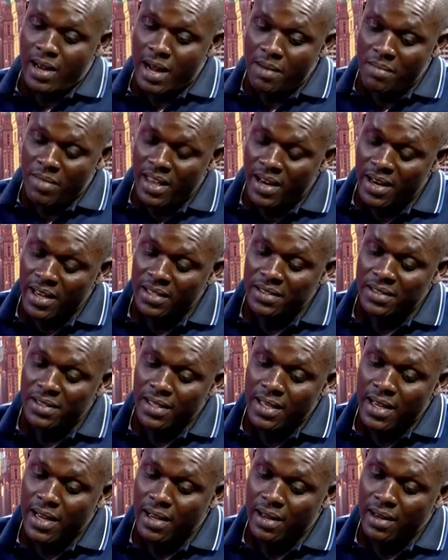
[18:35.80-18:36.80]
Come the next
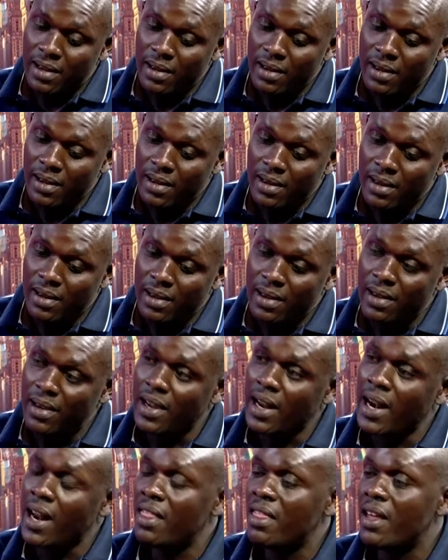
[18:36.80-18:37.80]
year.
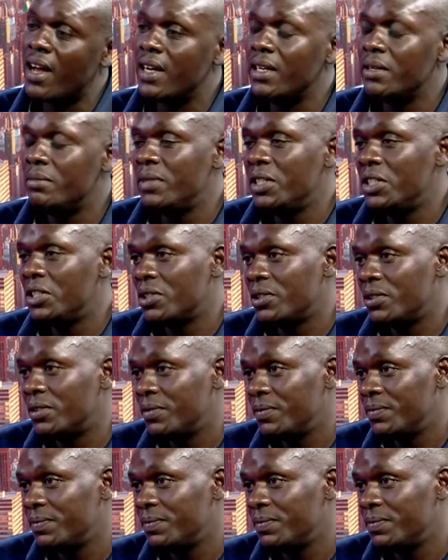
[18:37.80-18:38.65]
Another admission.